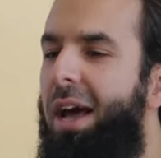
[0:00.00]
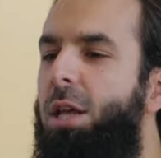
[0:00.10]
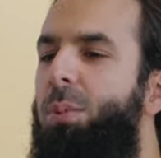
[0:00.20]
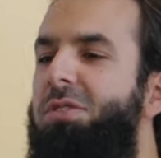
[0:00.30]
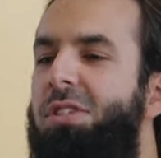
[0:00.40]
And
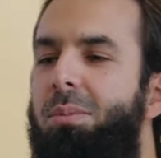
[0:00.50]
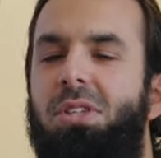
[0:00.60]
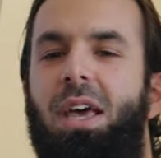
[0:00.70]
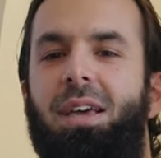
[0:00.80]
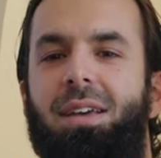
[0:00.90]
the Prophet is
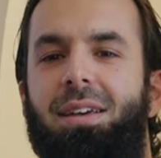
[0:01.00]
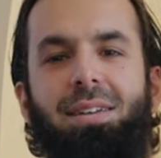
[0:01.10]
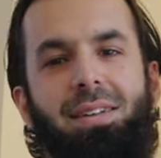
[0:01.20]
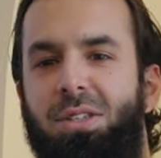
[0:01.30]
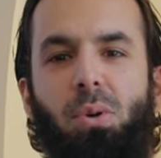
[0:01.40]
saying,
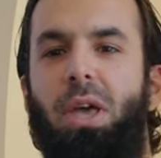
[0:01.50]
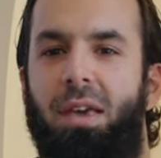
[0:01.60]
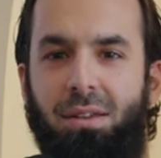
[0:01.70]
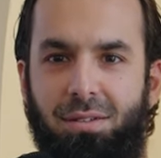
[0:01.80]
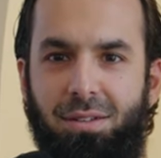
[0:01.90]
that's okay.
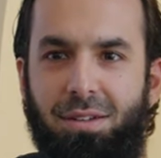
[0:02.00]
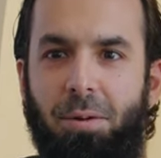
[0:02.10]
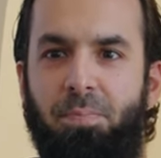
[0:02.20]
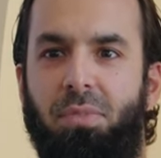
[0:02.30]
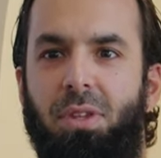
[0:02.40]

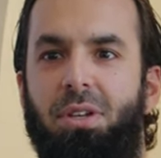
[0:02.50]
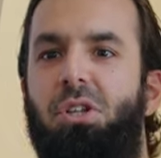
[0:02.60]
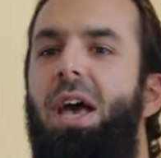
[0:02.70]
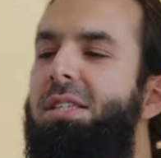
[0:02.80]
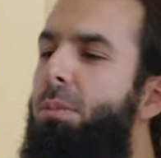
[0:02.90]

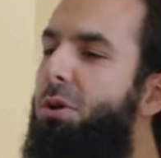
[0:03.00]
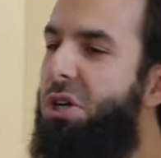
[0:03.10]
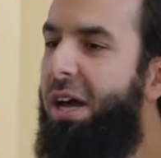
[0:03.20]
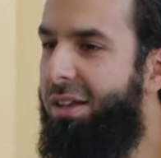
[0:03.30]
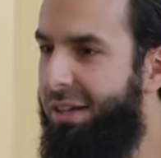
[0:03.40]
She has
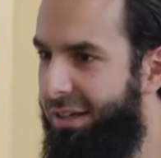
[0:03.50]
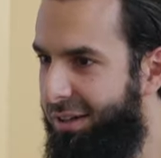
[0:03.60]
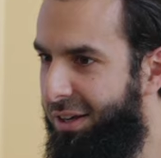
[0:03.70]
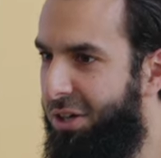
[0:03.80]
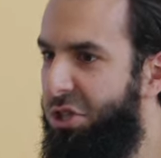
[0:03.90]
emotionality.
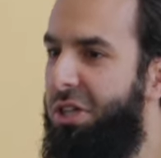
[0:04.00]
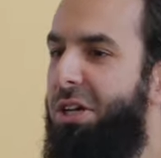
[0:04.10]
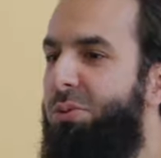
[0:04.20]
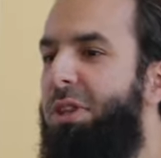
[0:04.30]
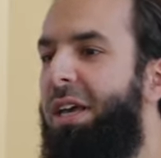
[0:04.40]
She
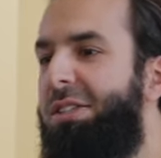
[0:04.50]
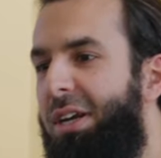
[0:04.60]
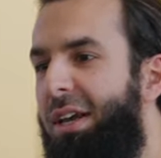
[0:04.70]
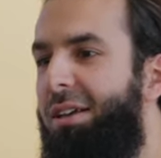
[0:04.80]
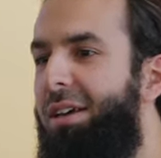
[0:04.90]
deals with things in
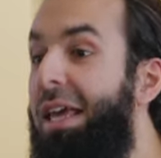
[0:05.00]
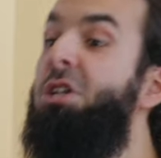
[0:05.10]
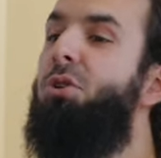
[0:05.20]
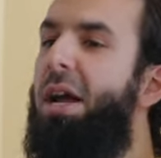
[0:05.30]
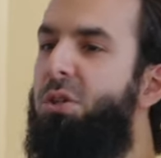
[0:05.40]
an
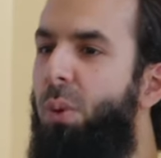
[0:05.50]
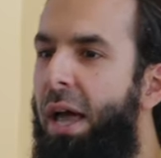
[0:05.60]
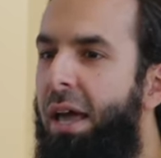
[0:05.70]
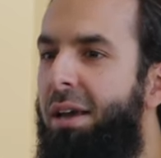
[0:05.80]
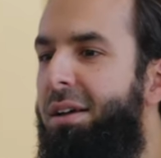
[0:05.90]
indirect
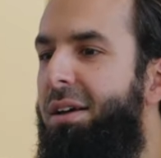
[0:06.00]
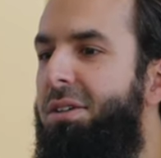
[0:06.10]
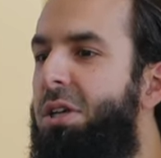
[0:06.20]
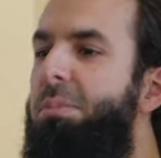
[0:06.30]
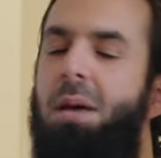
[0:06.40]
way.
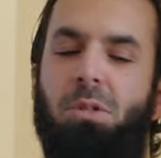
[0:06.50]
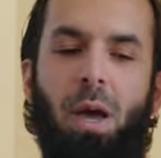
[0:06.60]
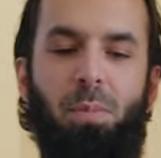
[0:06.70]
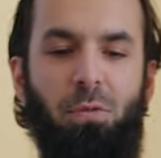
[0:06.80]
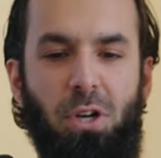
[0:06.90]
Sometimes it
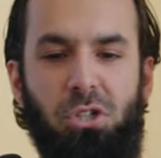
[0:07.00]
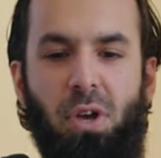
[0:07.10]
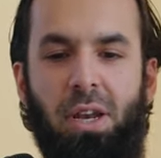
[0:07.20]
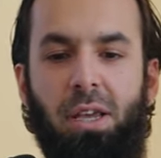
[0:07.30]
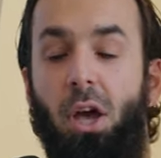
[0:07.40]
might be
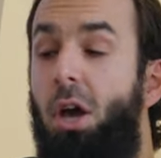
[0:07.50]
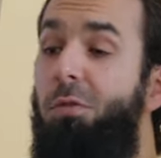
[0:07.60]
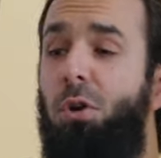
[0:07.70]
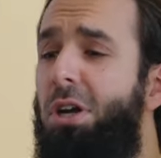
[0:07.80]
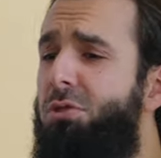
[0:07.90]
frustrating.
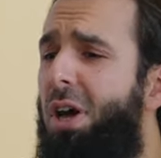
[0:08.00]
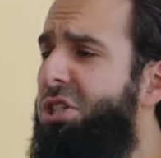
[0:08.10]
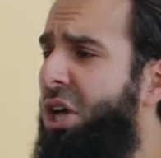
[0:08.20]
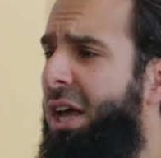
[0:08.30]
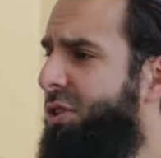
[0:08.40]
If you're going to try to
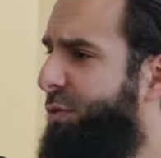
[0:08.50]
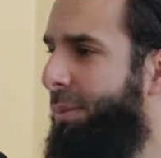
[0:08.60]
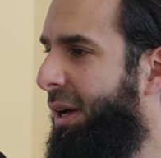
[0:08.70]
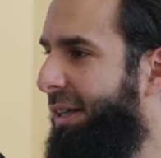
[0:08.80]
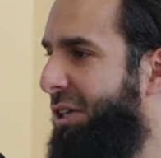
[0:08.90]
change a
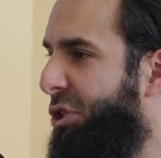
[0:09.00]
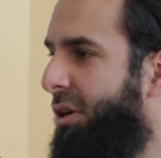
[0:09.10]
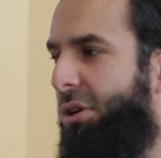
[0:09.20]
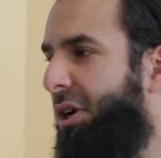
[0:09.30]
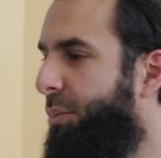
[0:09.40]
female nature,
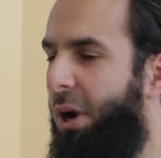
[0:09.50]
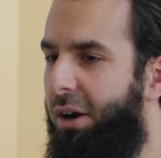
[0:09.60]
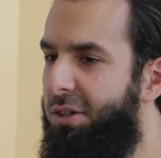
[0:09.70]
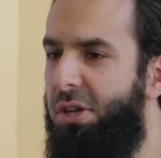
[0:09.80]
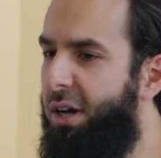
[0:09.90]
you're going to break
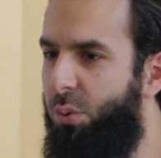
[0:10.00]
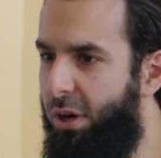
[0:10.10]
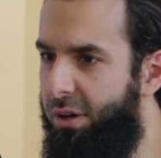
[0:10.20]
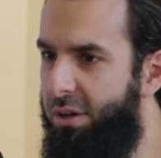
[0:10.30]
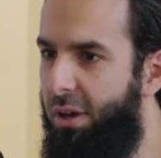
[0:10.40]
her. It's not going to
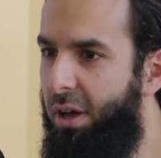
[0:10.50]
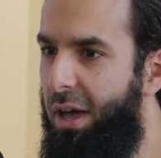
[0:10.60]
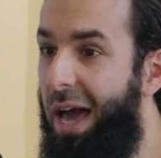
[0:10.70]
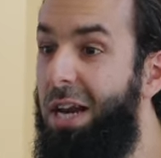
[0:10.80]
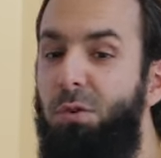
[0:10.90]
work.
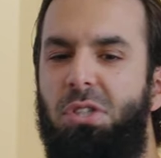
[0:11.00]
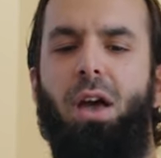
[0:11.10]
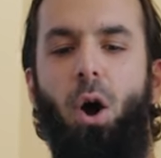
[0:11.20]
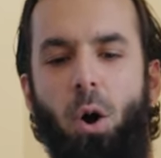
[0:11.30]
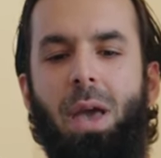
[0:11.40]
And if you say,
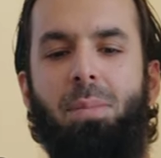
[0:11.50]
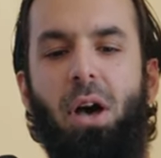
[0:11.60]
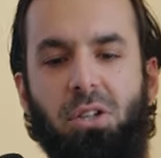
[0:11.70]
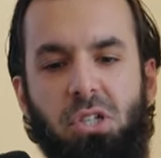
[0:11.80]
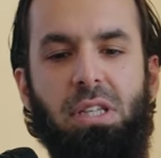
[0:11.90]
oh, maybe
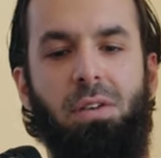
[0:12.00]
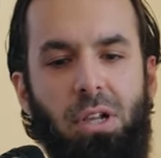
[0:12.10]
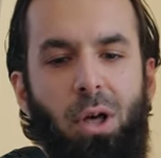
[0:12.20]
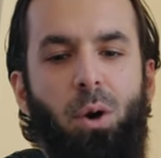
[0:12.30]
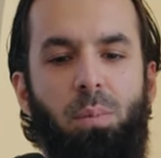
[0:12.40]
I'll just leave it
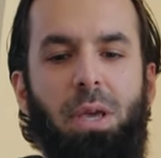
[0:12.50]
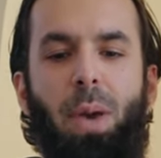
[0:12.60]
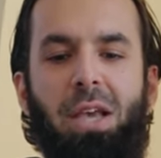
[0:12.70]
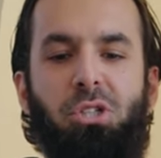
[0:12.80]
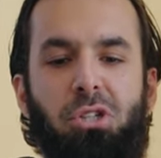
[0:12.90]
alone and be
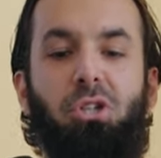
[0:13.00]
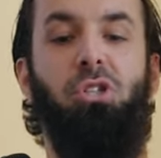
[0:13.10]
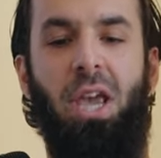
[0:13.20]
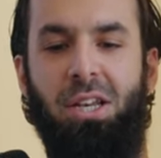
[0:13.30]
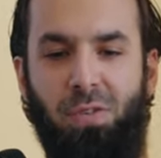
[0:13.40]
patient and she'll
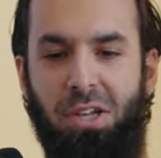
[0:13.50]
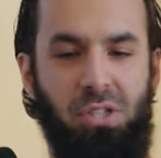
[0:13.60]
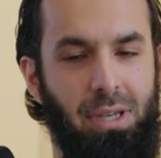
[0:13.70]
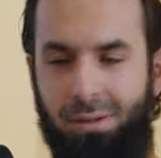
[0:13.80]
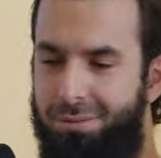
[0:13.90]
change
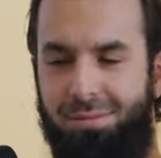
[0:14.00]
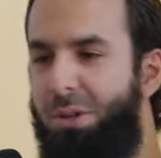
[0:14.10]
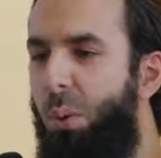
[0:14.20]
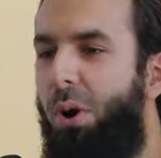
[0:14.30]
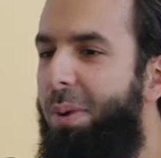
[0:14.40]
eventually,
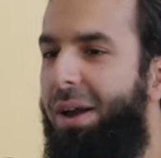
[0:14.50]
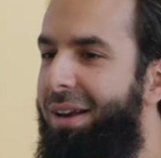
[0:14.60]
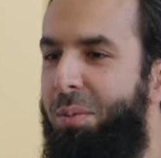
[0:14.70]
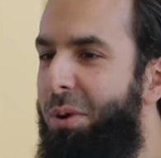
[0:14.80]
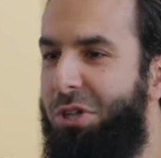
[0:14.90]
don't worry about it.
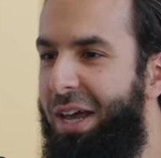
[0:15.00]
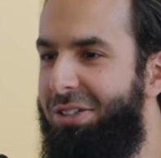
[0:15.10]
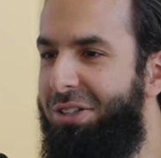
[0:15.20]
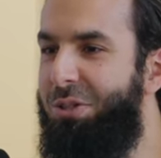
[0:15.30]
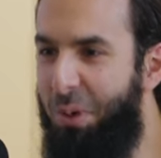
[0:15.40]
It won't
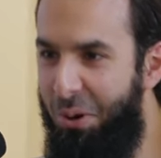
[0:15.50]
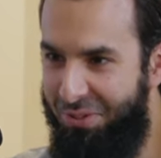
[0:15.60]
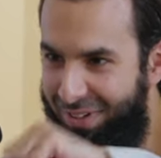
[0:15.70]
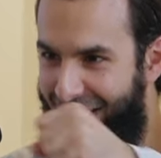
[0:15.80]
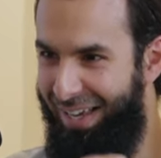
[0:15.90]
change. It's a bone.